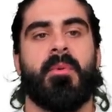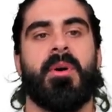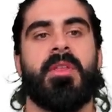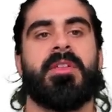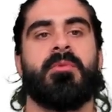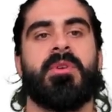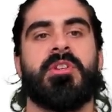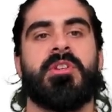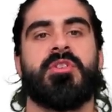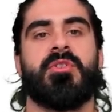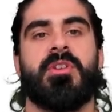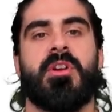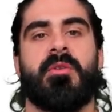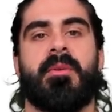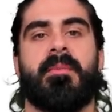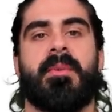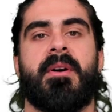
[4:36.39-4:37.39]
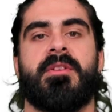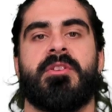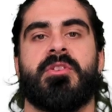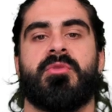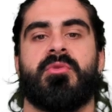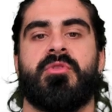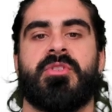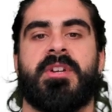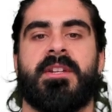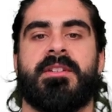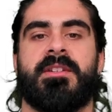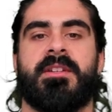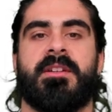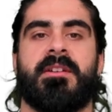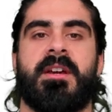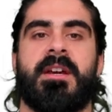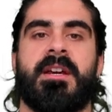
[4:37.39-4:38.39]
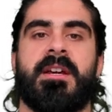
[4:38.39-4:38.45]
one thing we do know about this quadratic